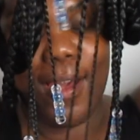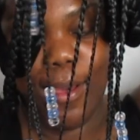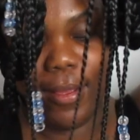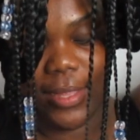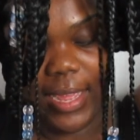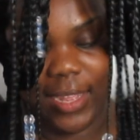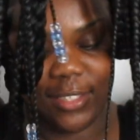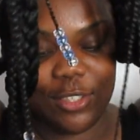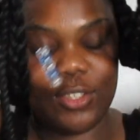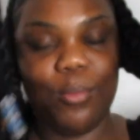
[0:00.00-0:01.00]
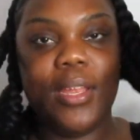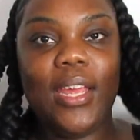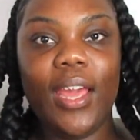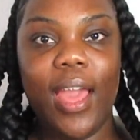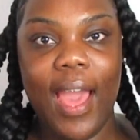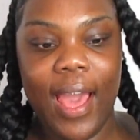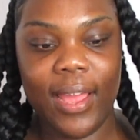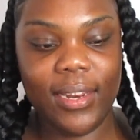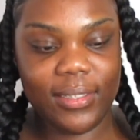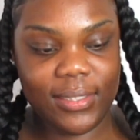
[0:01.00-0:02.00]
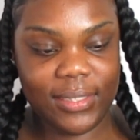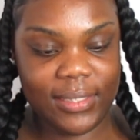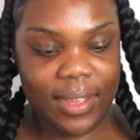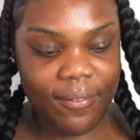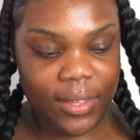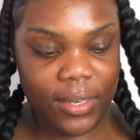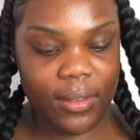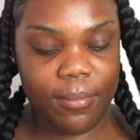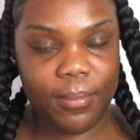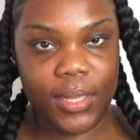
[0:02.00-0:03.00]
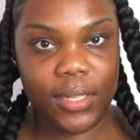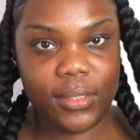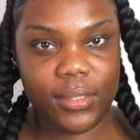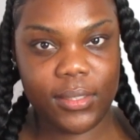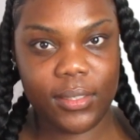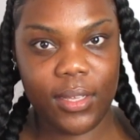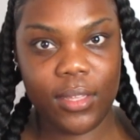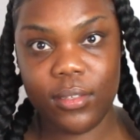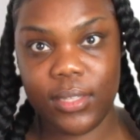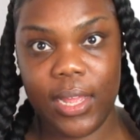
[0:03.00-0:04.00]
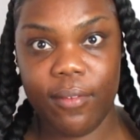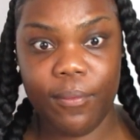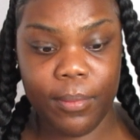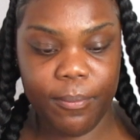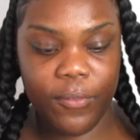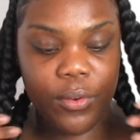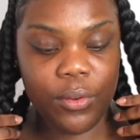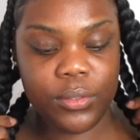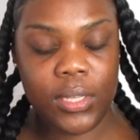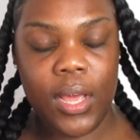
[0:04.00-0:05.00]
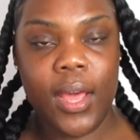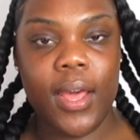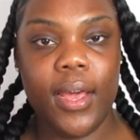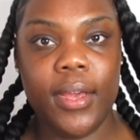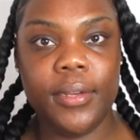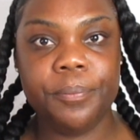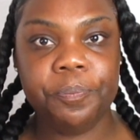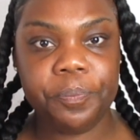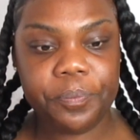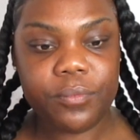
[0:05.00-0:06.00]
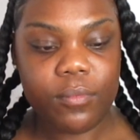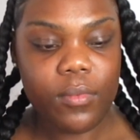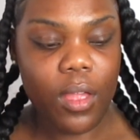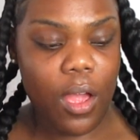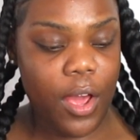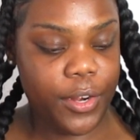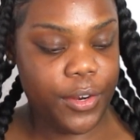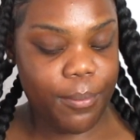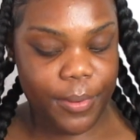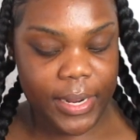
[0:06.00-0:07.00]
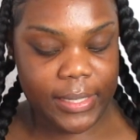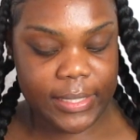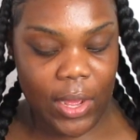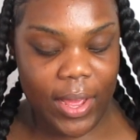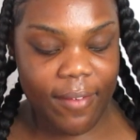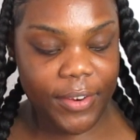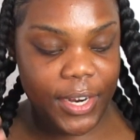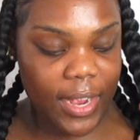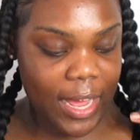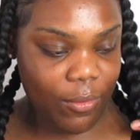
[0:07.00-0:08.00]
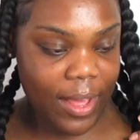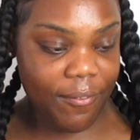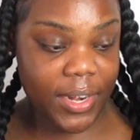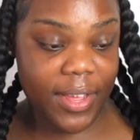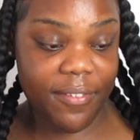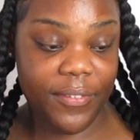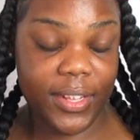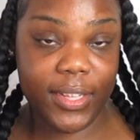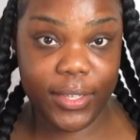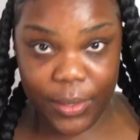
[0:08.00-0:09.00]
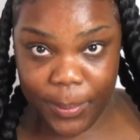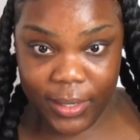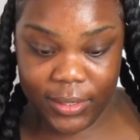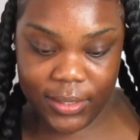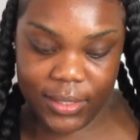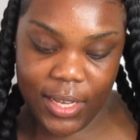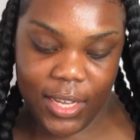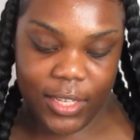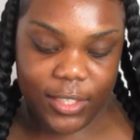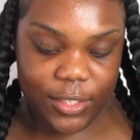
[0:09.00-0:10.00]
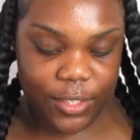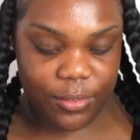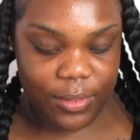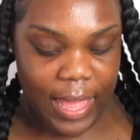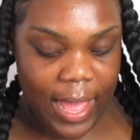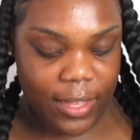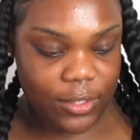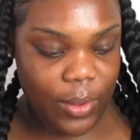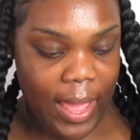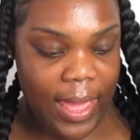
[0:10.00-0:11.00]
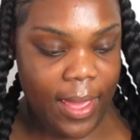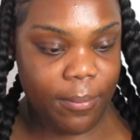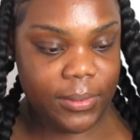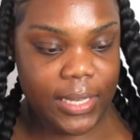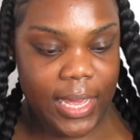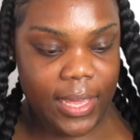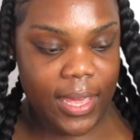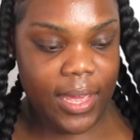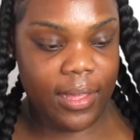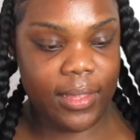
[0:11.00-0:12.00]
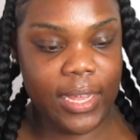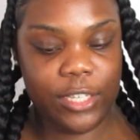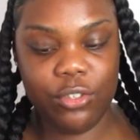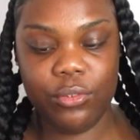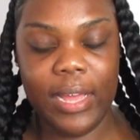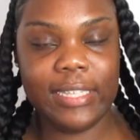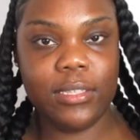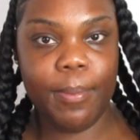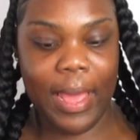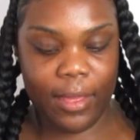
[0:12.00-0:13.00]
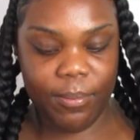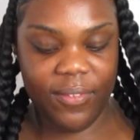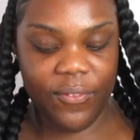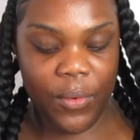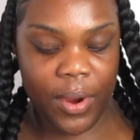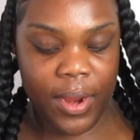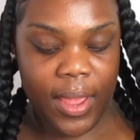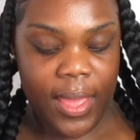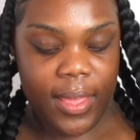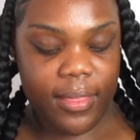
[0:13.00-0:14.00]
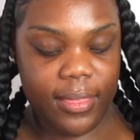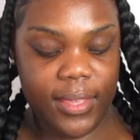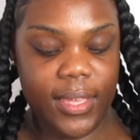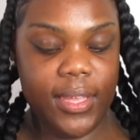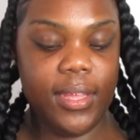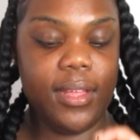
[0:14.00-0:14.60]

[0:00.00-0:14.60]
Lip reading: on the end. So SAWEETIE had 7 beads, it looked like, from the photos, on her braids. However, I don't have enough clear ones to do that, so I am taking, like I showed you guys the pack before, the